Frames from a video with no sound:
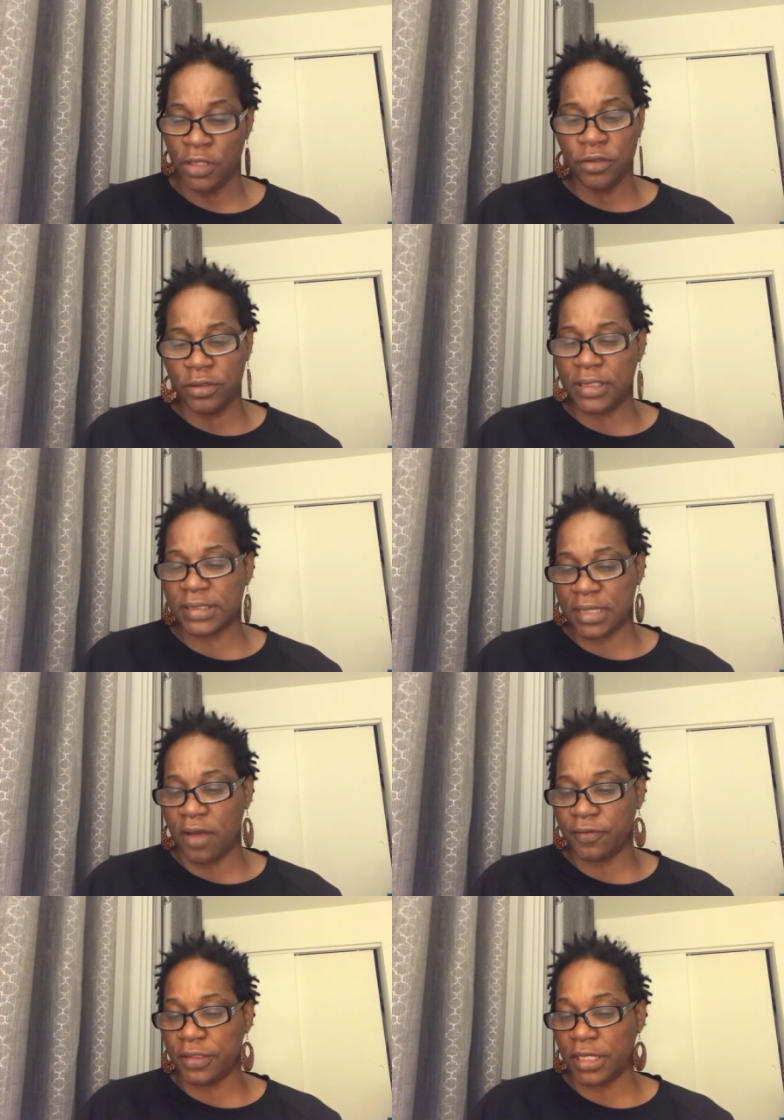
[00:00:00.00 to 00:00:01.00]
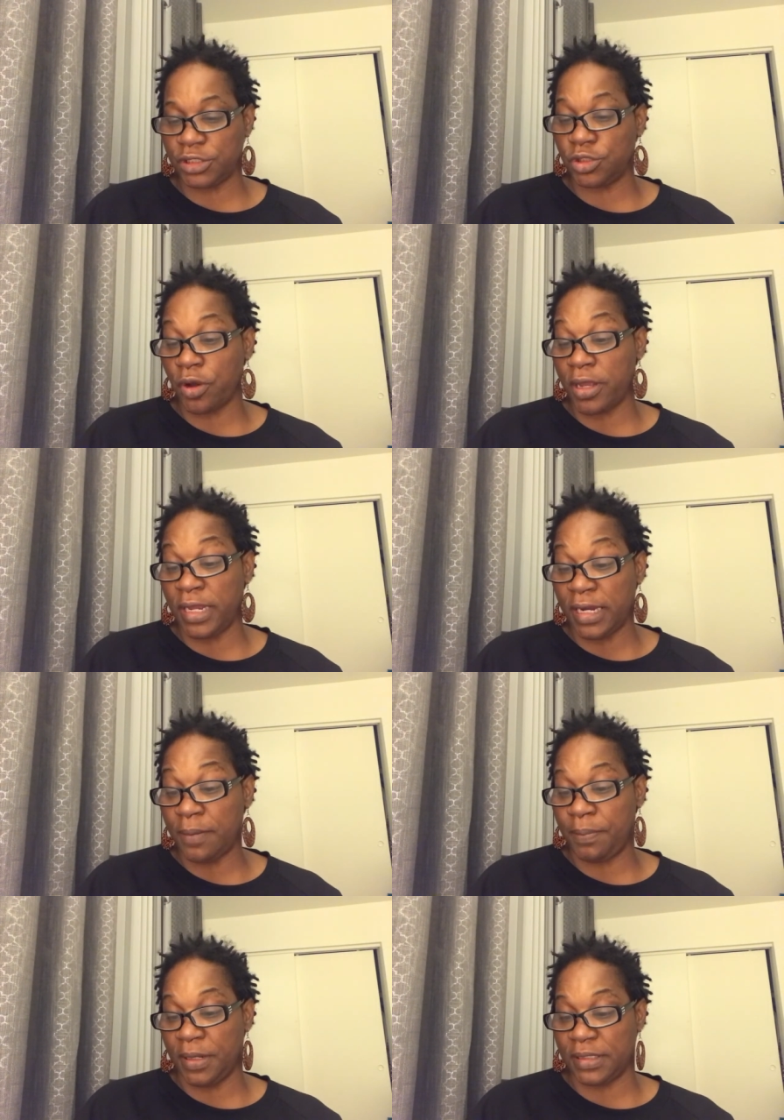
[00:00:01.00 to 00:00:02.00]
You discover that your
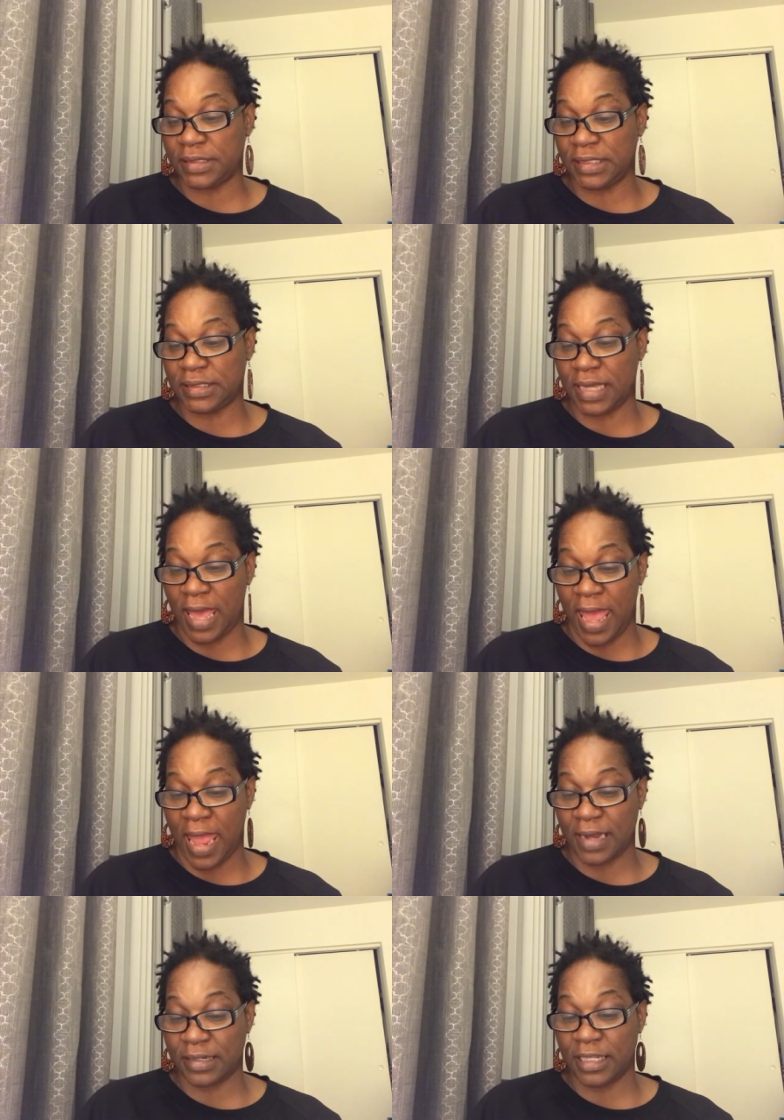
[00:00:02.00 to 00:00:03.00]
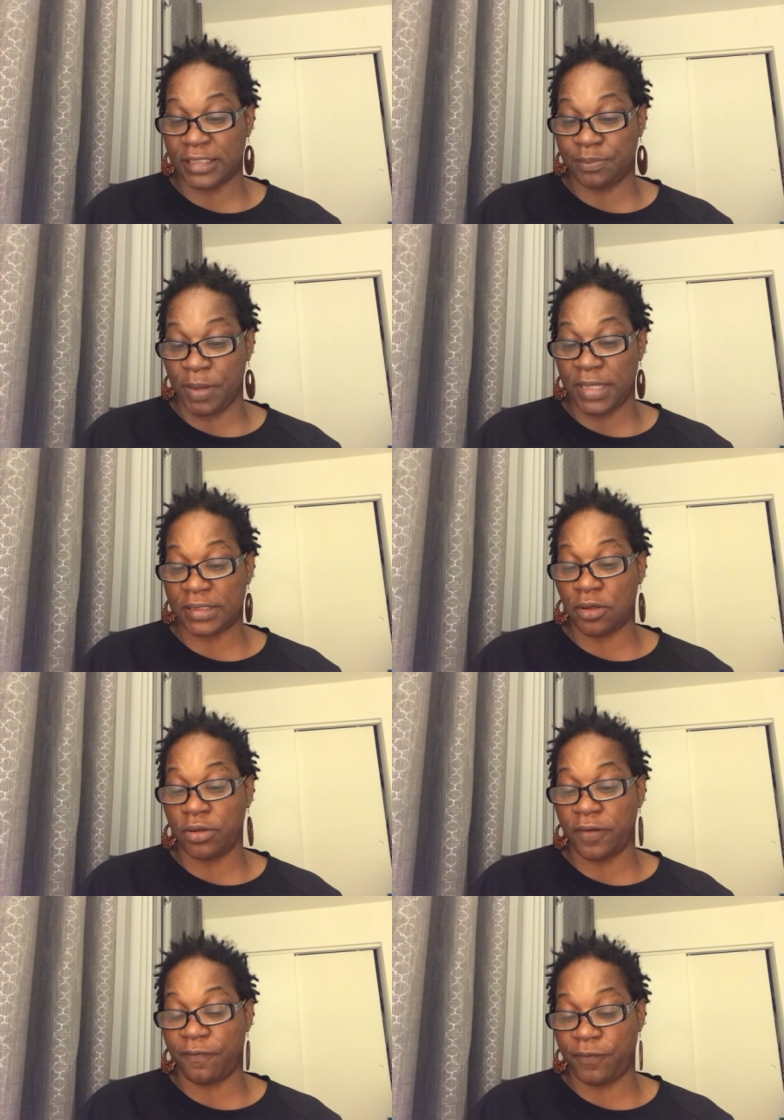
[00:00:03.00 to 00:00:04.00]
inability to act is based
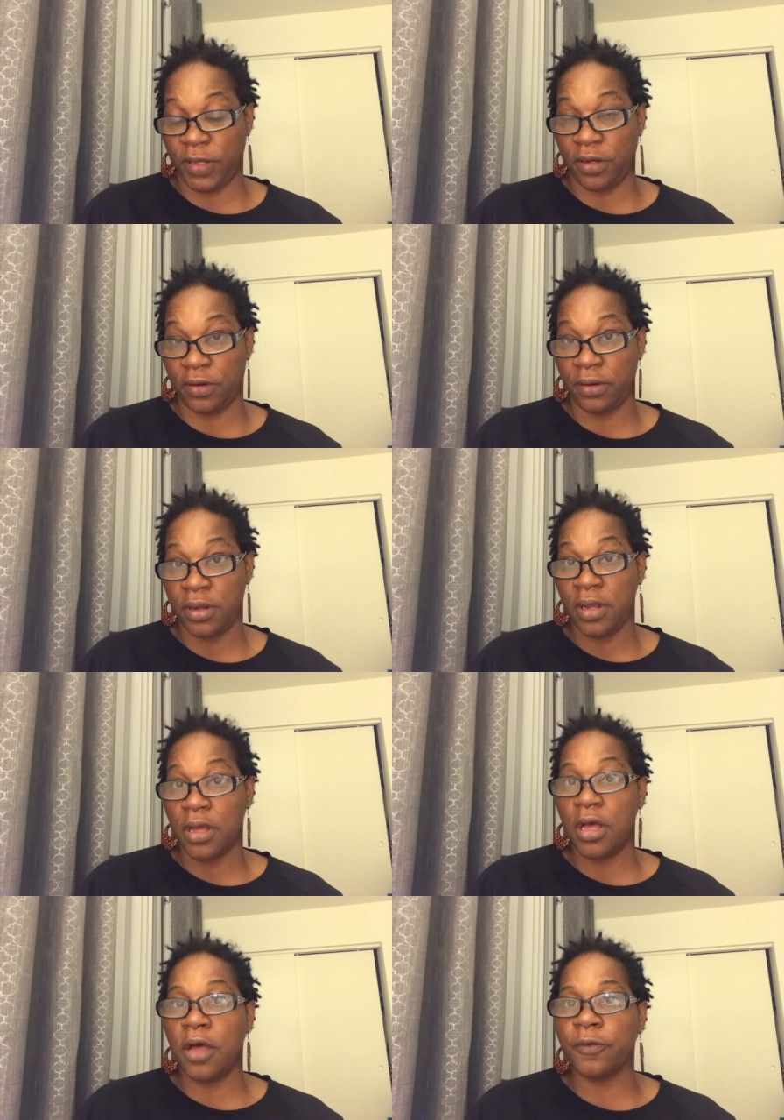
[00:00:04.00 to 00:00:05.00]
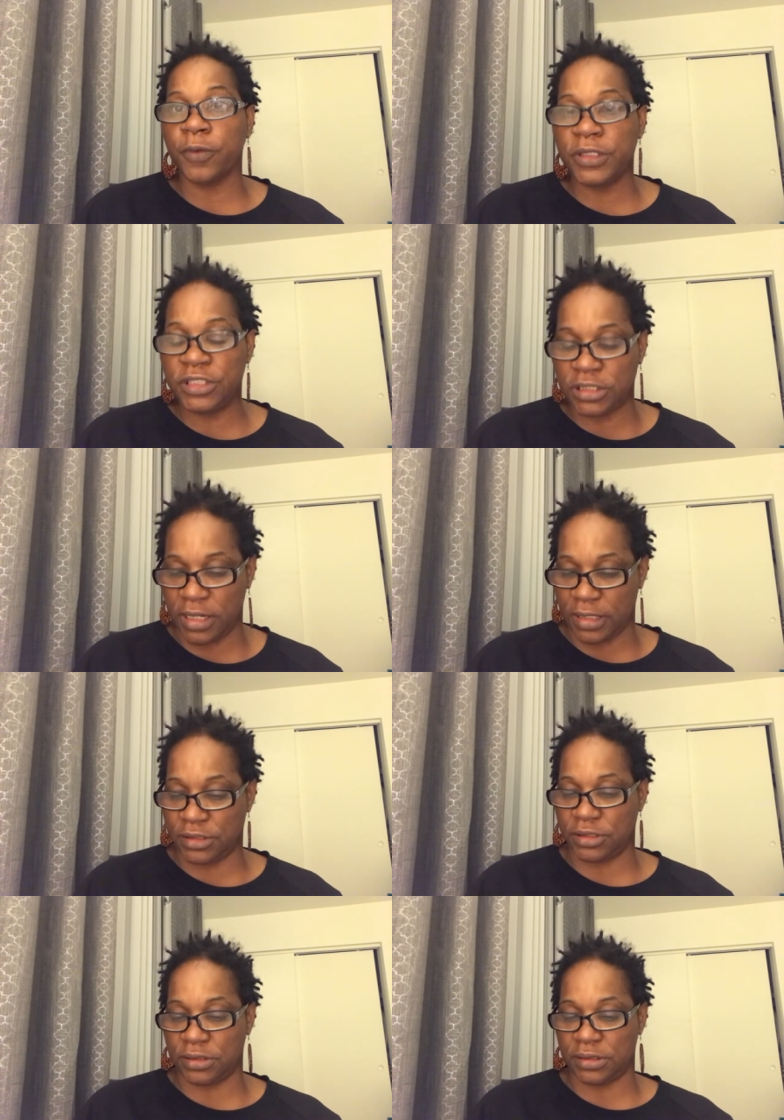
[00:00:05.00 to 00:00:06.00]
on a fear of
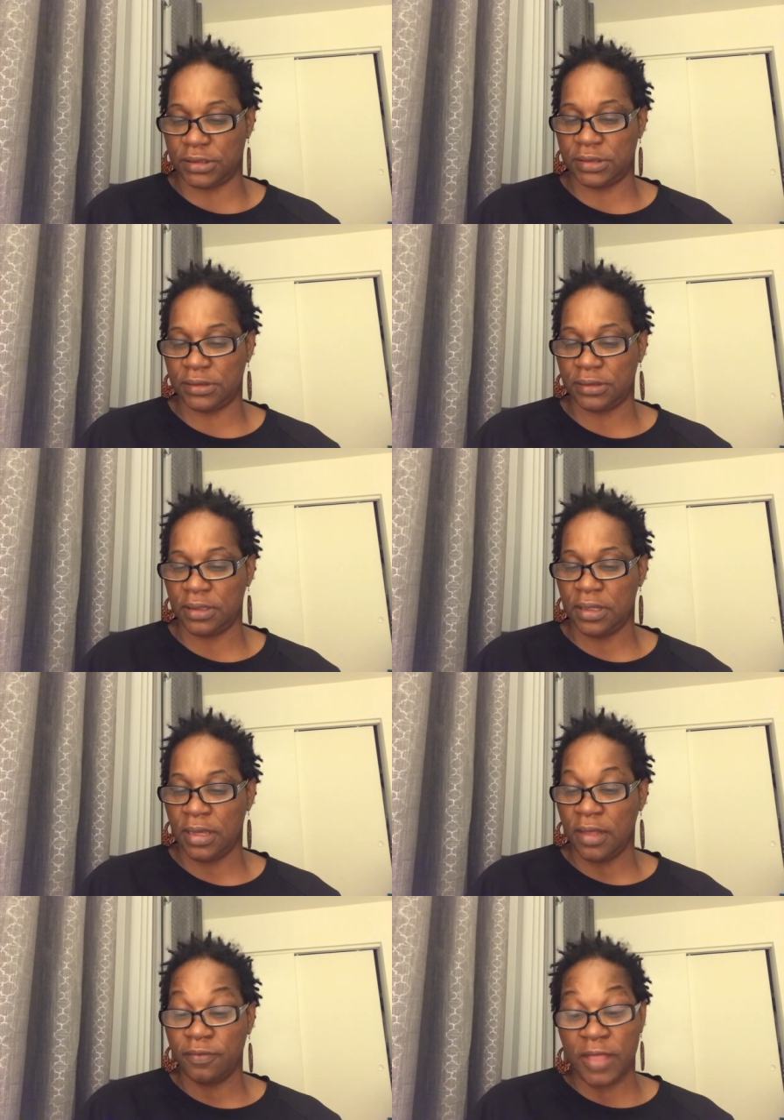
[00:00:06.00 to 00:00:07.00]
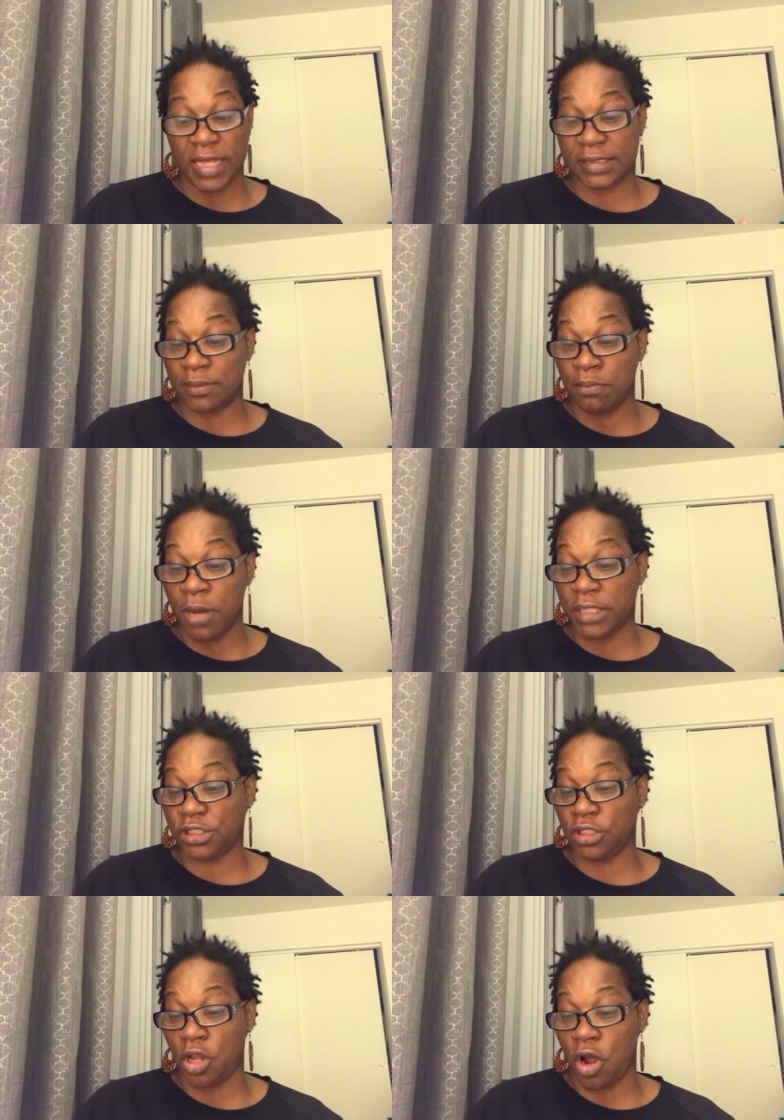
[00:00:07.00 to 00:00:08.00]
rejections that's
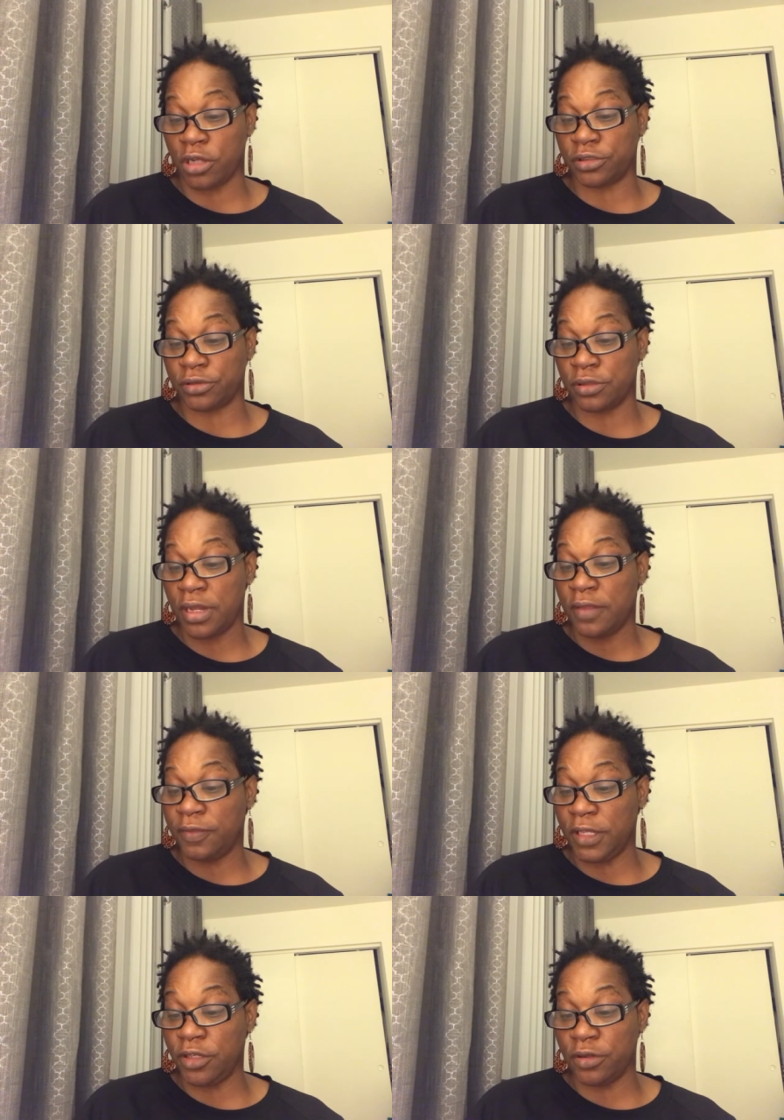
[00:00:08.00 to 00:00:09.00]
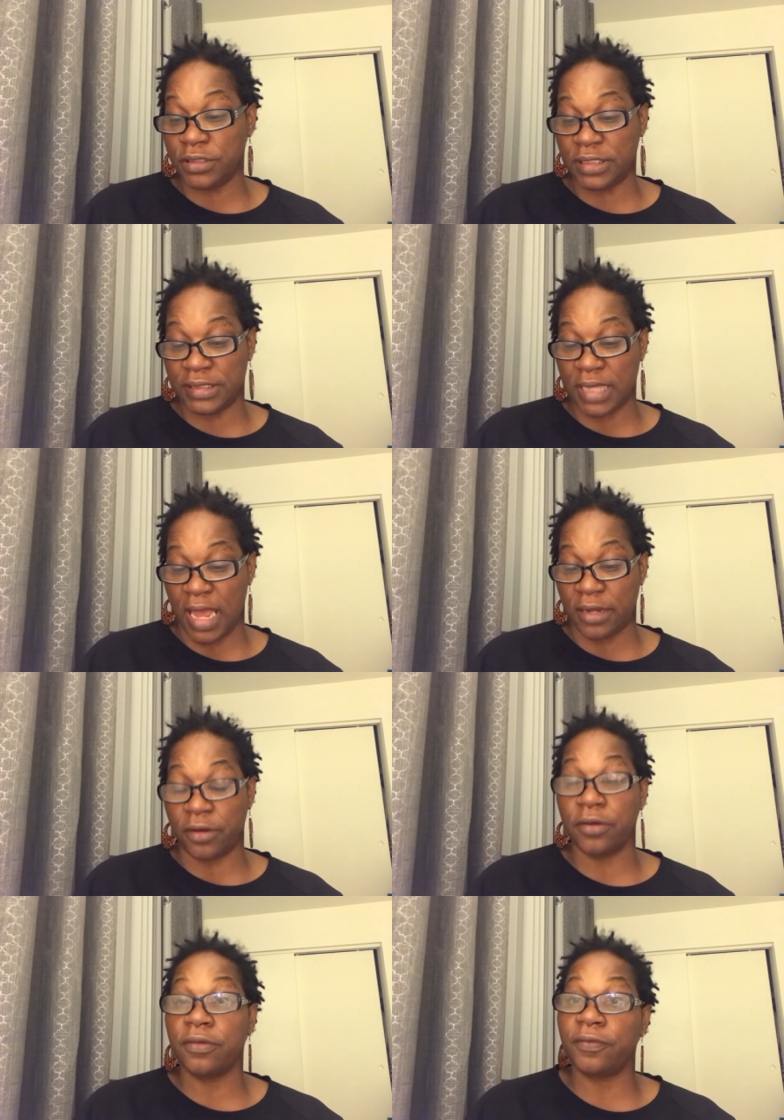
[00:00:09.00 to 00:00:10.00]
much larger than your
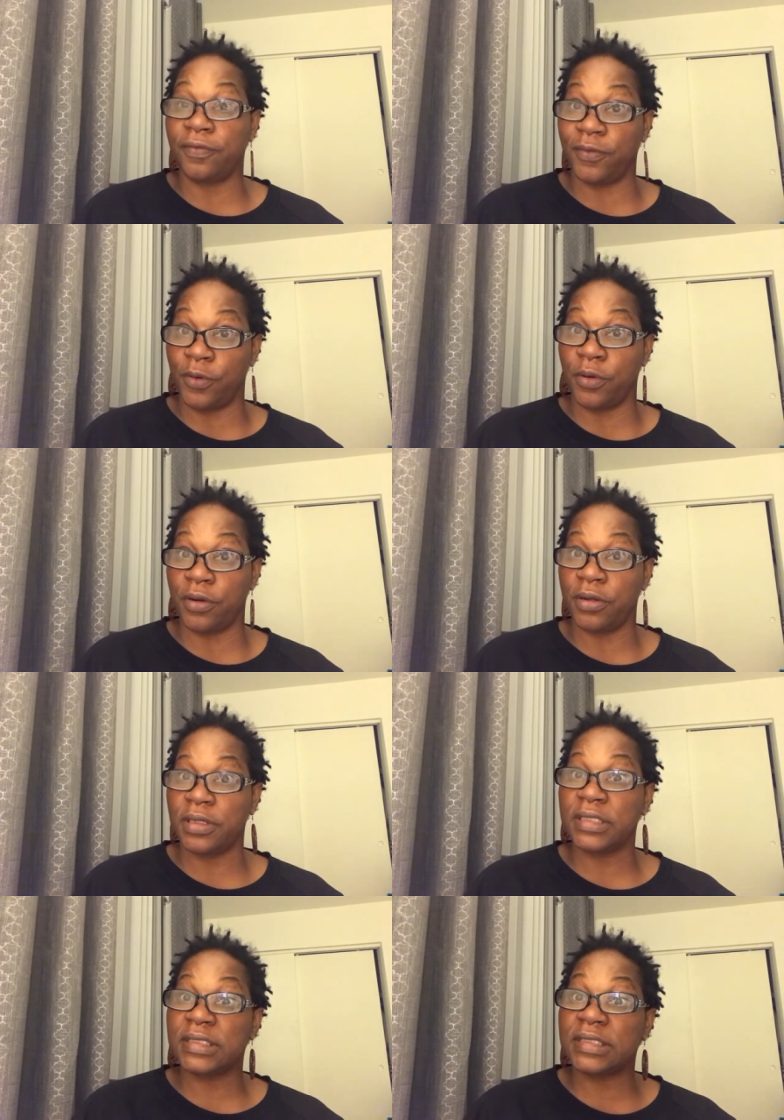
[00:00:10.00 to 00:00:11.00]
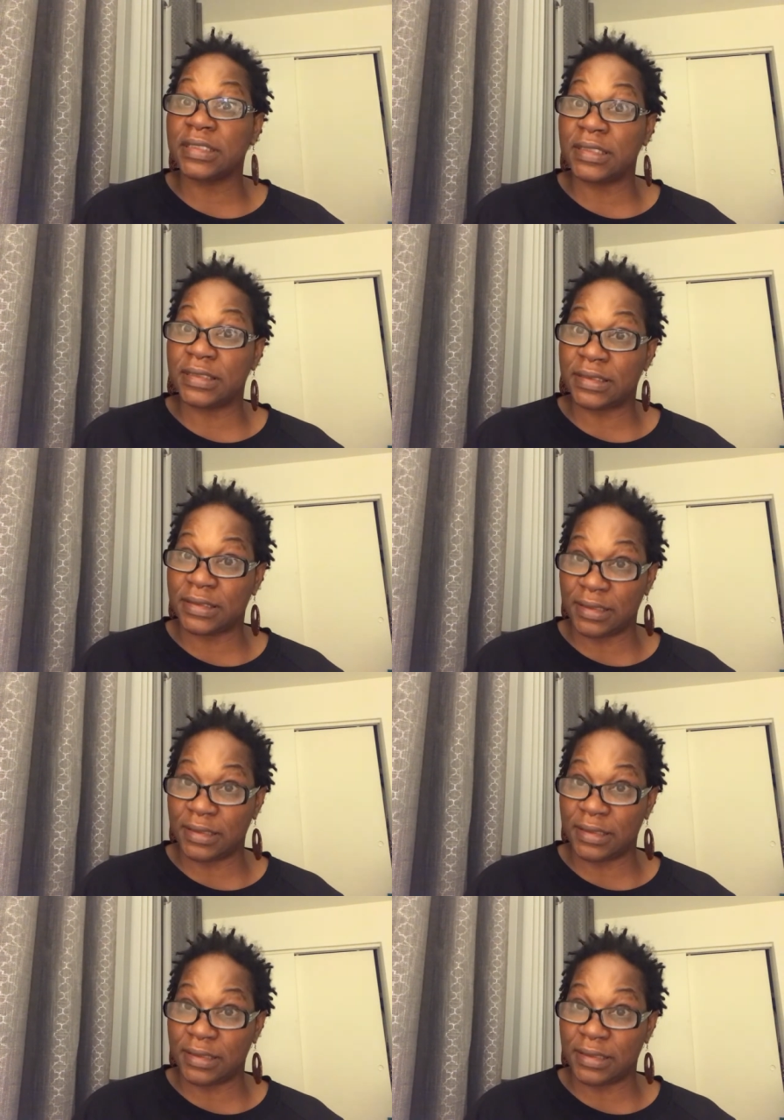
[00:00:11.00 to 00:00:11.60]
desire for success